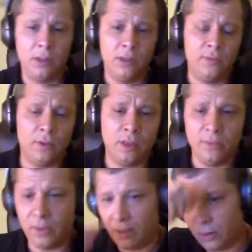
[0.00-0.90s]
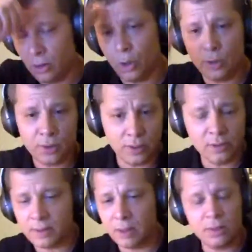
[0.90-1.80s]
If you are living in the North or
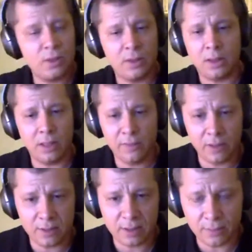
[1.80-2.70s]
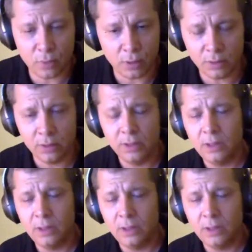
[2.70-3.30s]
in the South, you're not living in the same world.